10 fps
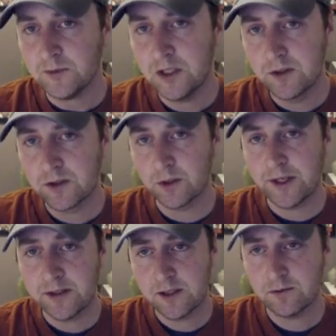So
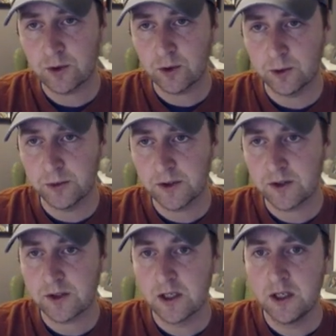that's it for
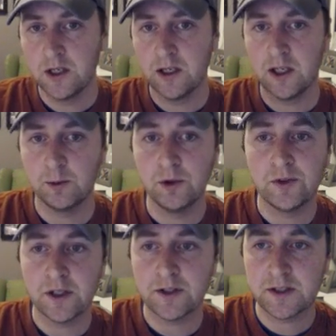Chromebooks. Moving
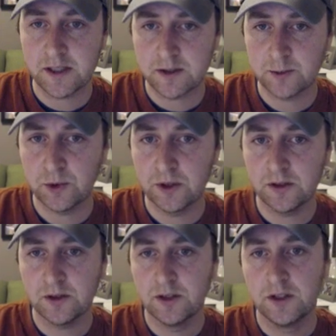on to tech support.